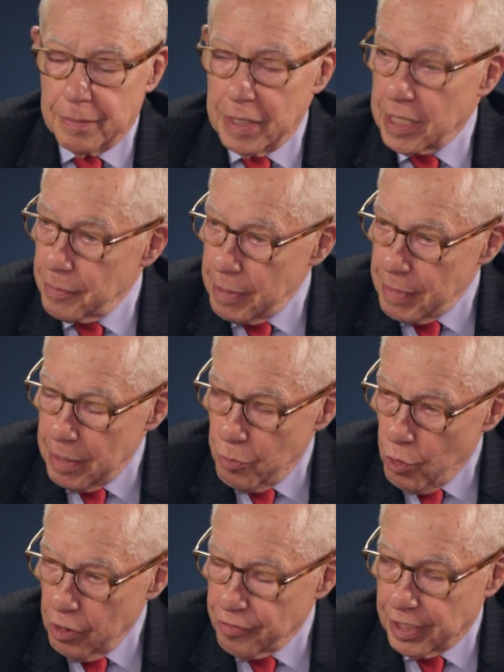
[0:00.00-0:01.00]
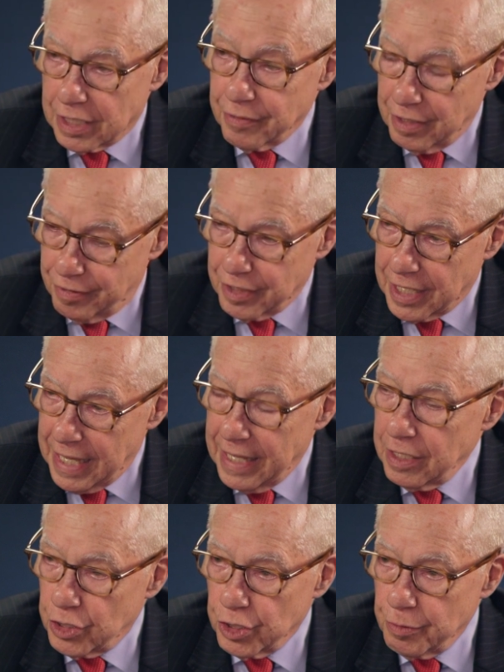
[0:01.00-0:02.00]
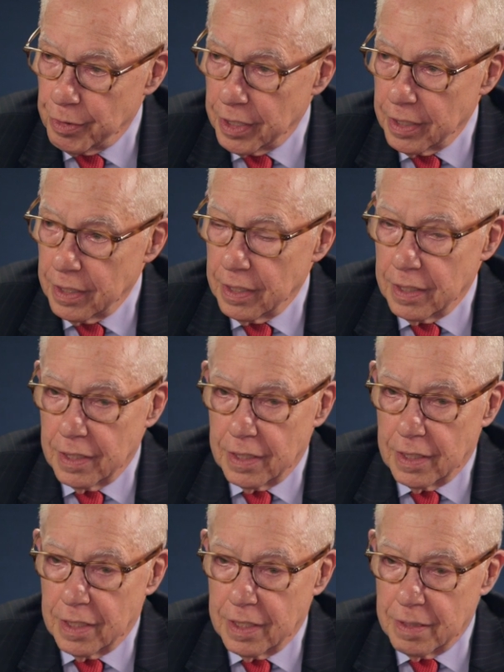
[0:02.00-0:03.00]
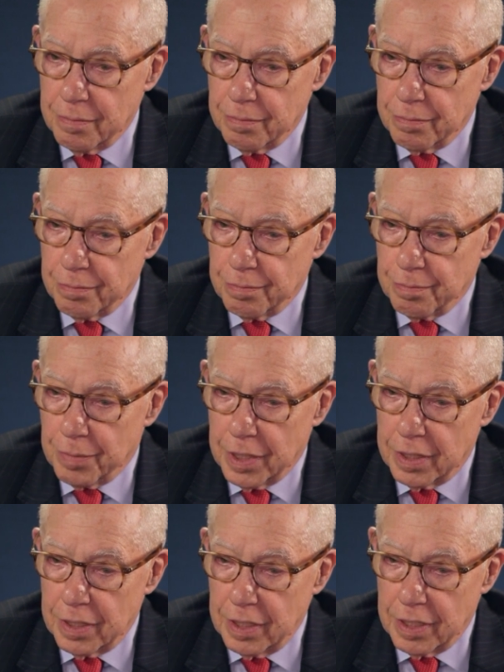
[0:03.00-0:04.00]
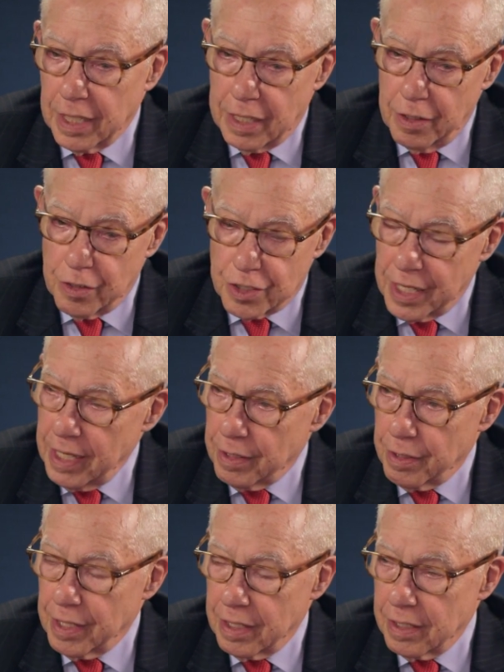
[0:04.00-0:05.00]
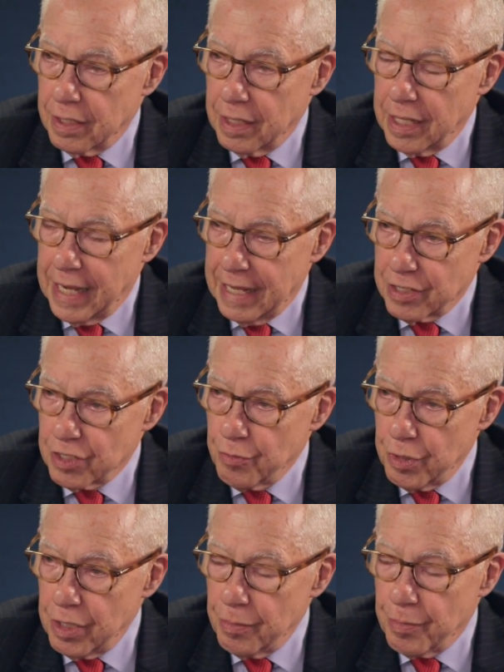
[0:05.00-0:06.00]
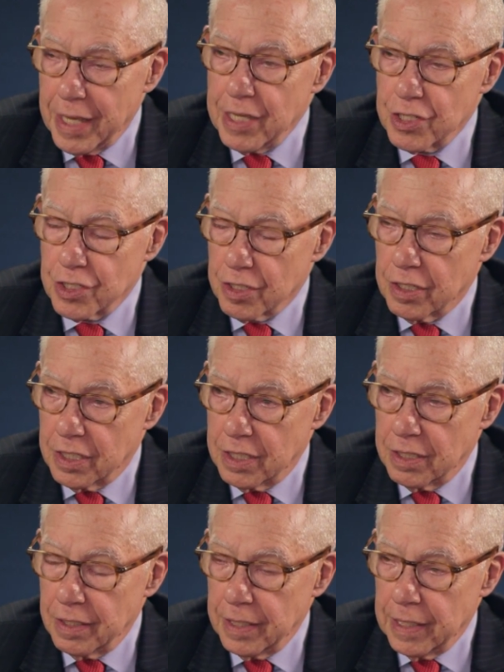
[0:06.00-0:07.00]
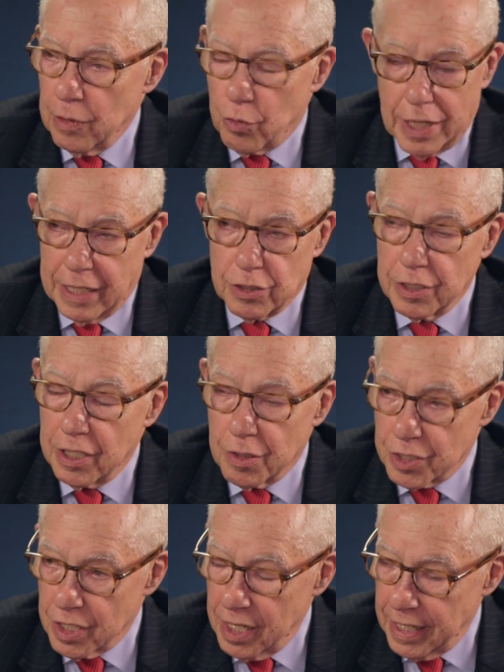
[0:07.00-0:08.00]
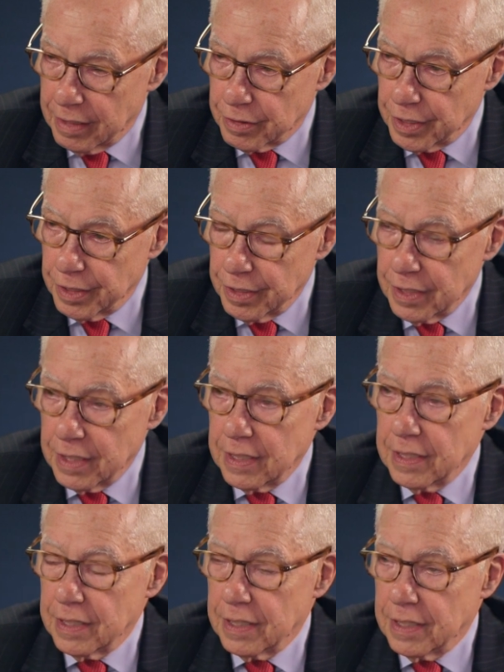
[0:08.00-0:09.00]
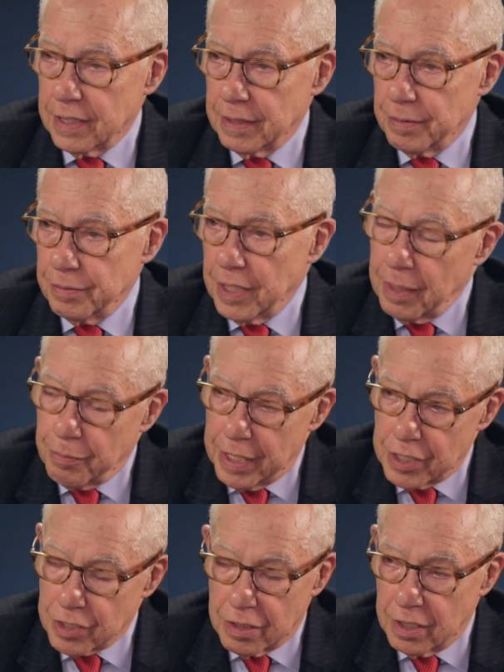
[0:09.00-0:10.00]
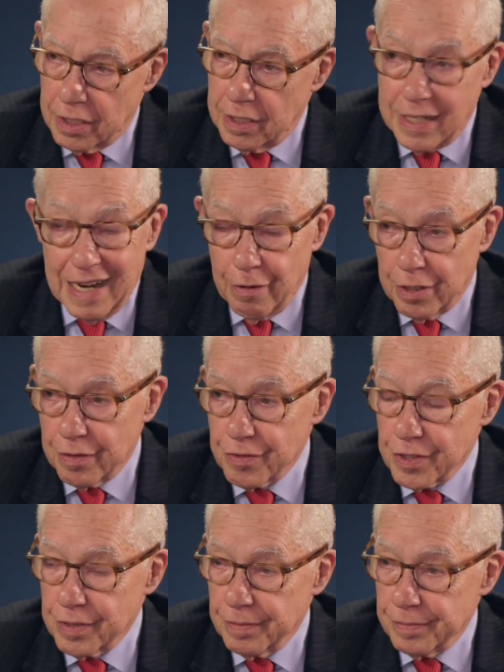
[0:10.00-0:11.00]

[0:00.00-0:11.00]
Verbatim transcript: it can be made more effective, and if it can, it should be. Um, but you got to understand that it has to be based on what actually goes on out there, um, not based on narratives.